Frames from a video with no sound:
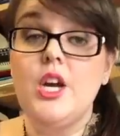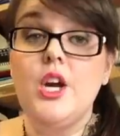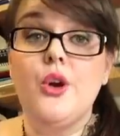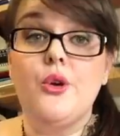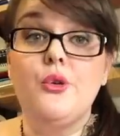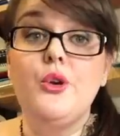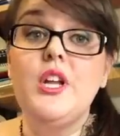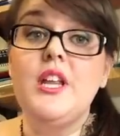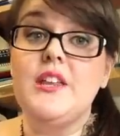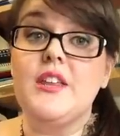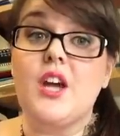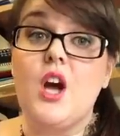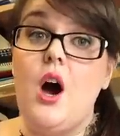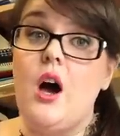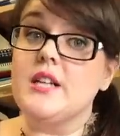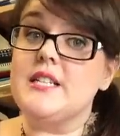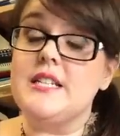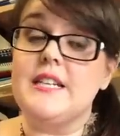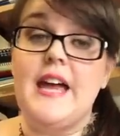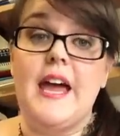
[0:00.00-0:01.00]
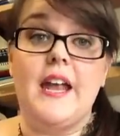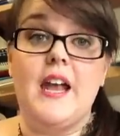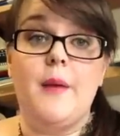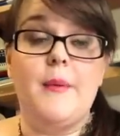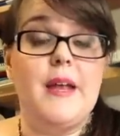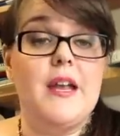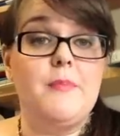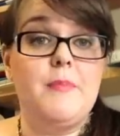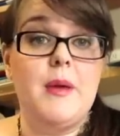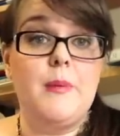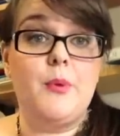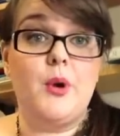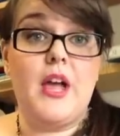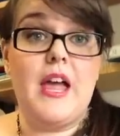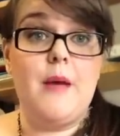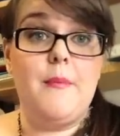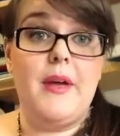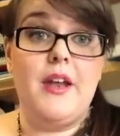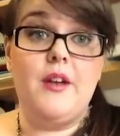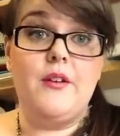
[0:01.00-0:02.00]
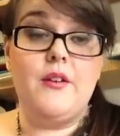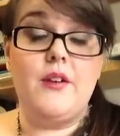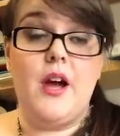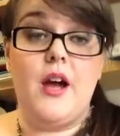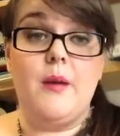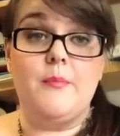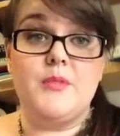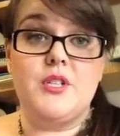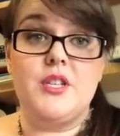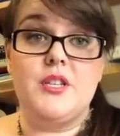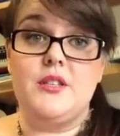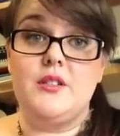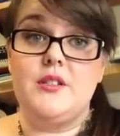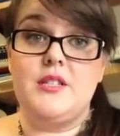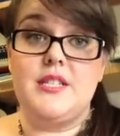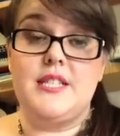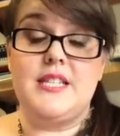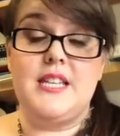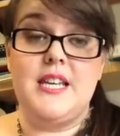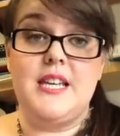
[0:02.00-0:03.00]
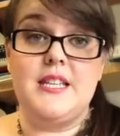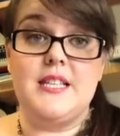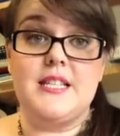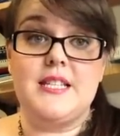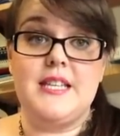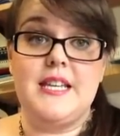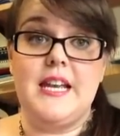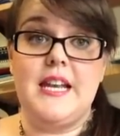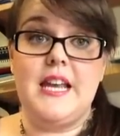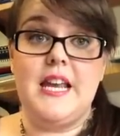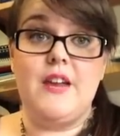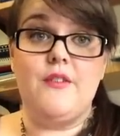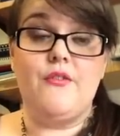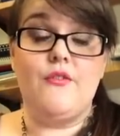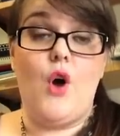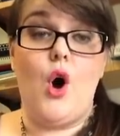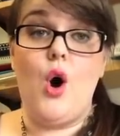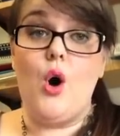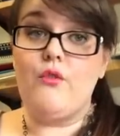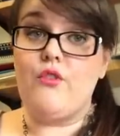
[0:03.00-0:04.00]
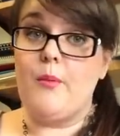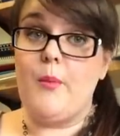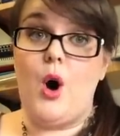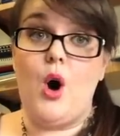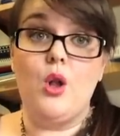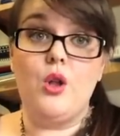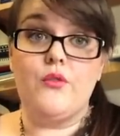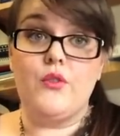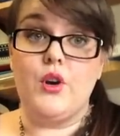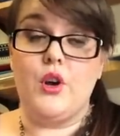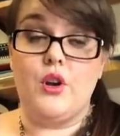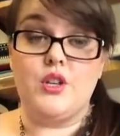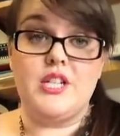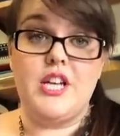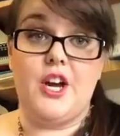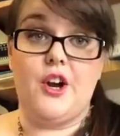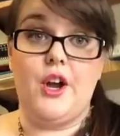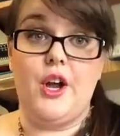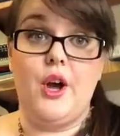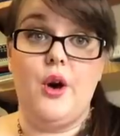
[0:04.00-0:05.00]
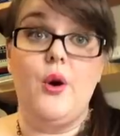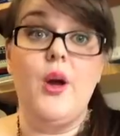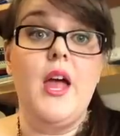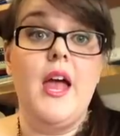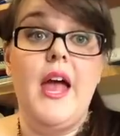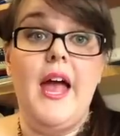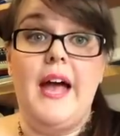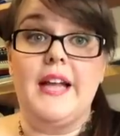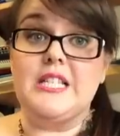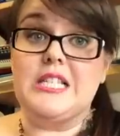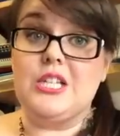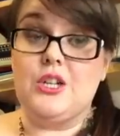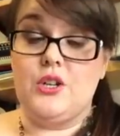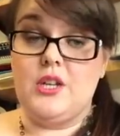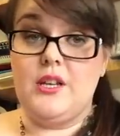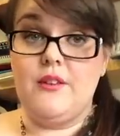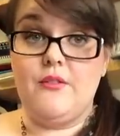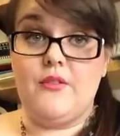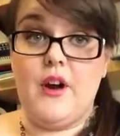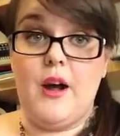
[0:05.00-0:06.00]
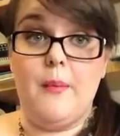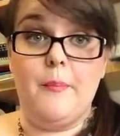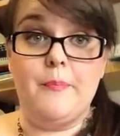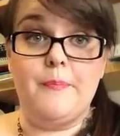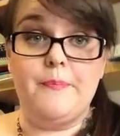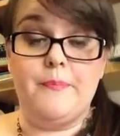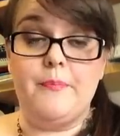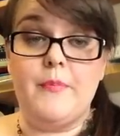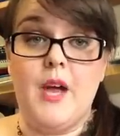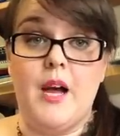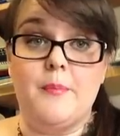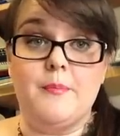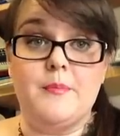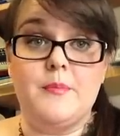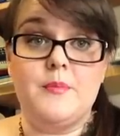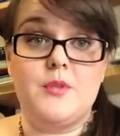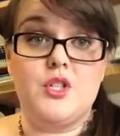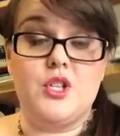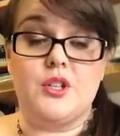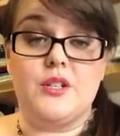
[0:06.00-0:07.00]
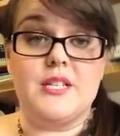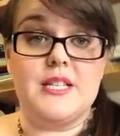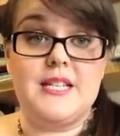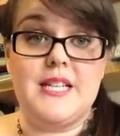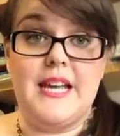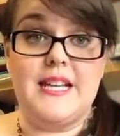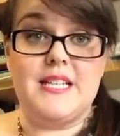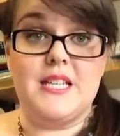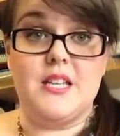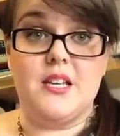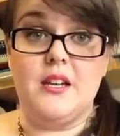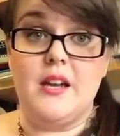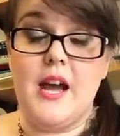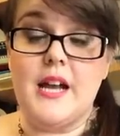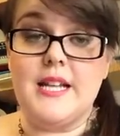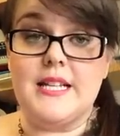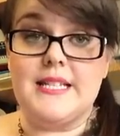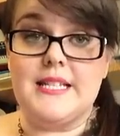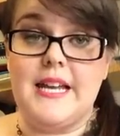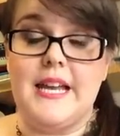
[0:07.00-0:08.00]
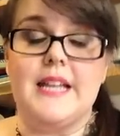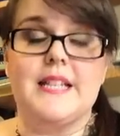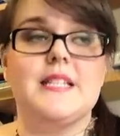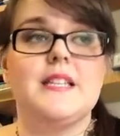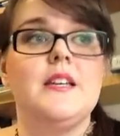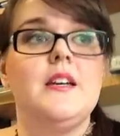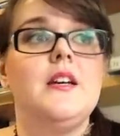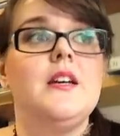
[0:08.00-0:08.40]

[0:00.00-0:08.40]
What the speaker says: really the continent. I mean, people came in to see the CNE from all over Ontario and certainly from certain states in the United States.